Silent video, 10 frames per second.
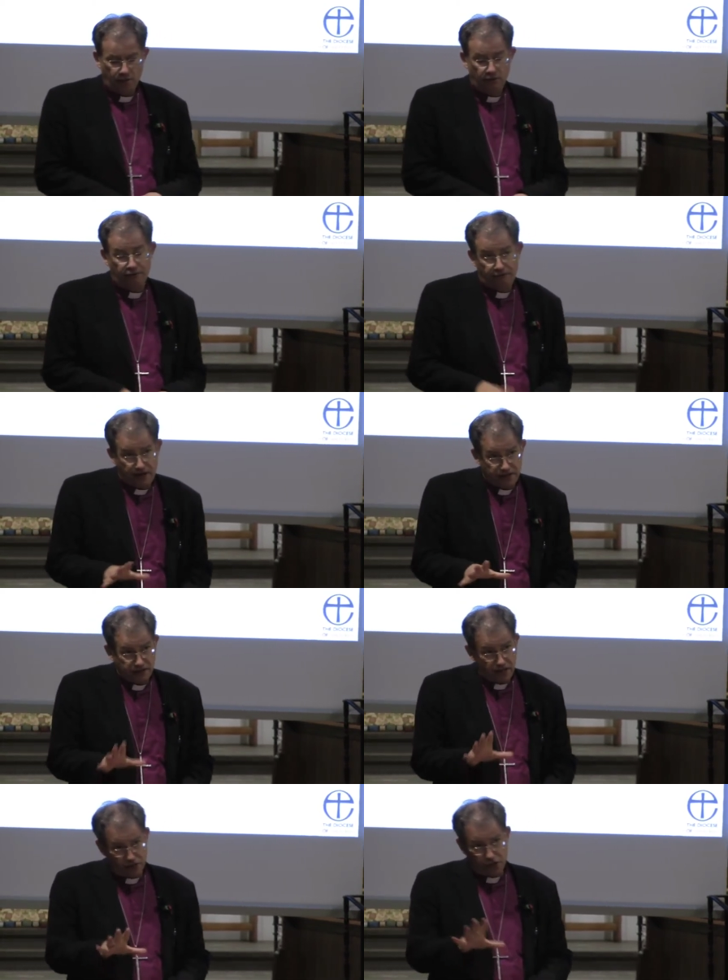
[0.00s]
We'll
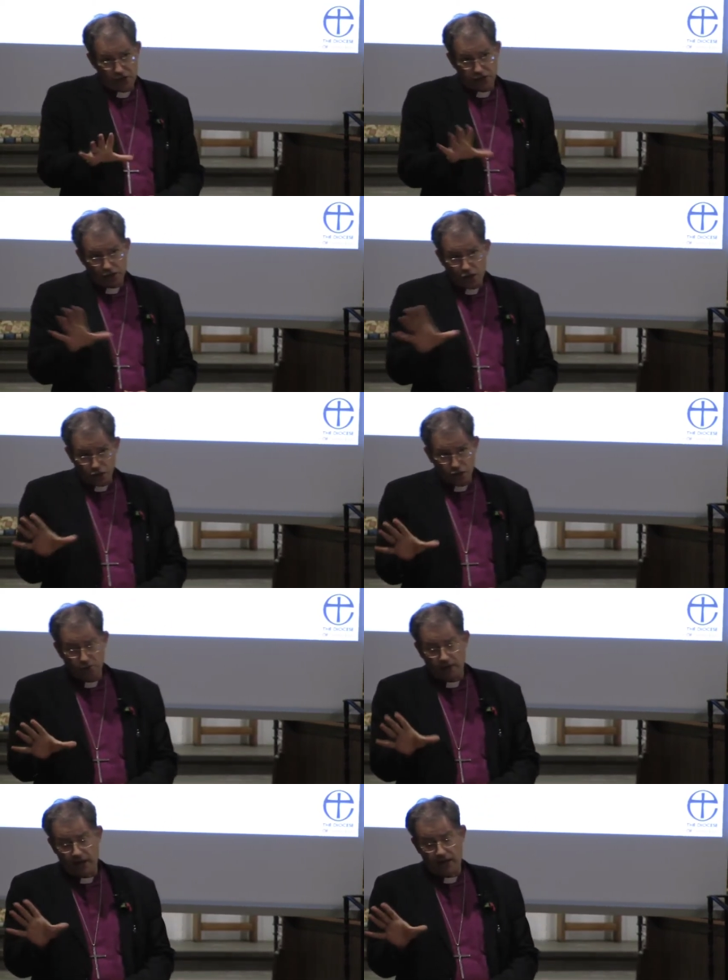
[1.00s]
face that change in a
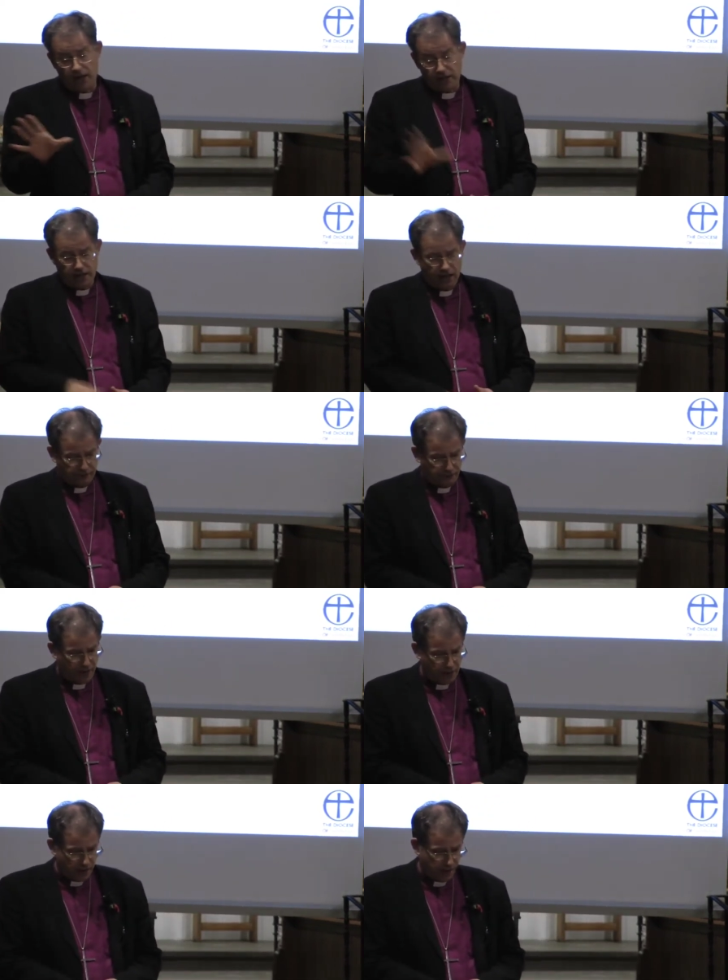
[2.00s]
new way in the next
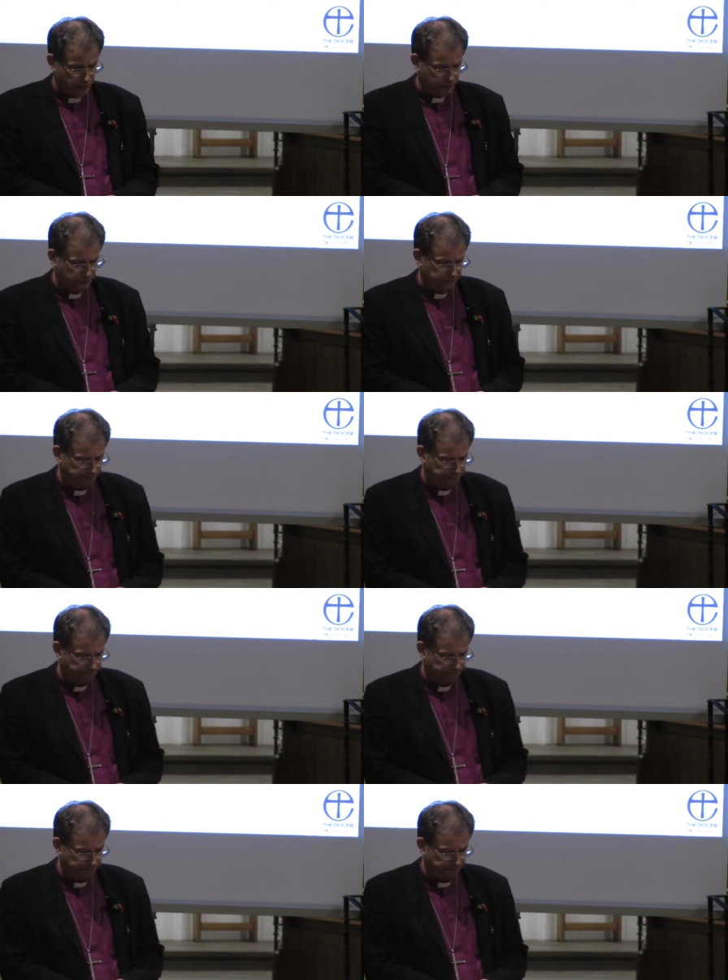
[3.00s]
ten years.